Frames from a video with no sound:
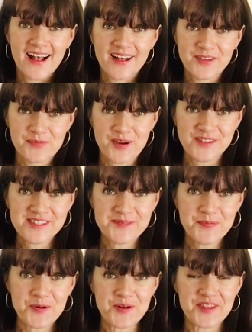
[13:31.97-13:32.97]
And the most
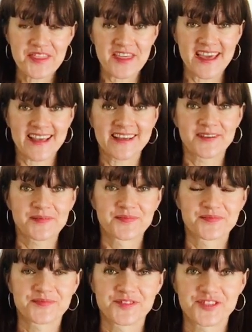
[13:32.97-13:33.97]
important thing,
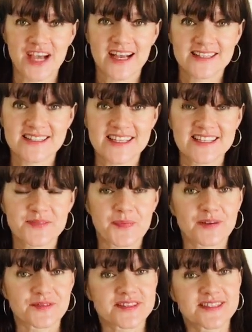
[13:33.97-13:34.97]
jazz is
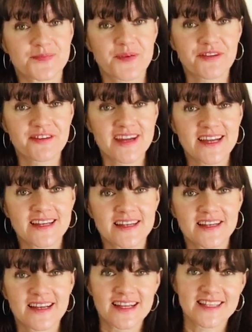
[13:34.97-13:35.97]
about spirit,
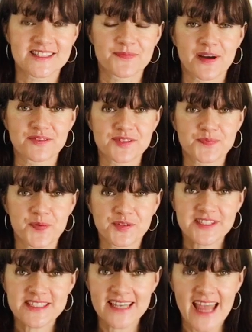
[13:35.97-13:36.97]
it's about
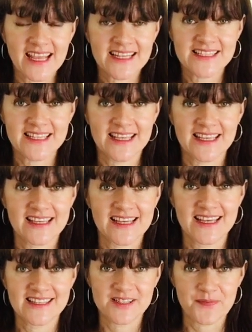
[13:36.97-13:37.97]
spontaneity,
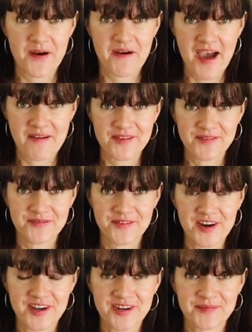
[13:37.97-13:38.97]
it's about having
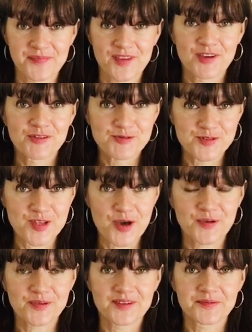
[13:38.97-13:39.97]
fun.
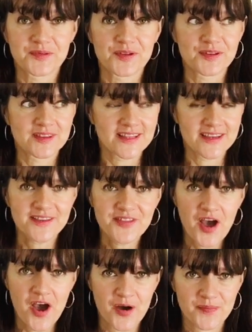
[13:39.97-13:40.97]
So learn the
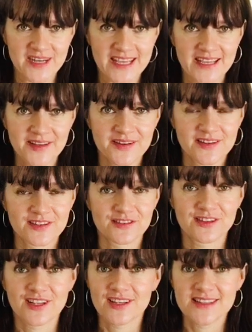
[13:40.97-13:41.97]
harmony,
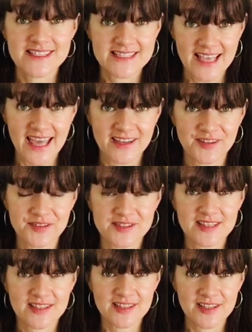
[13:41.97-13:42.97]
learn the scales,
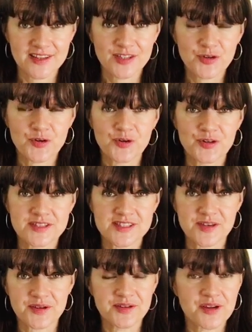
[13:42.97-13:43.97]
learn the chords
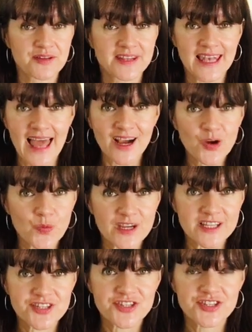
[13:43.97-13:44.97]
so you know the
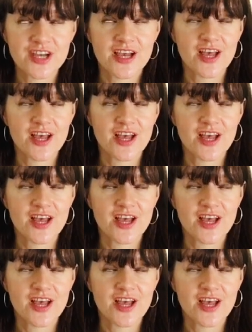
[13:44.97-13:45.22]
language.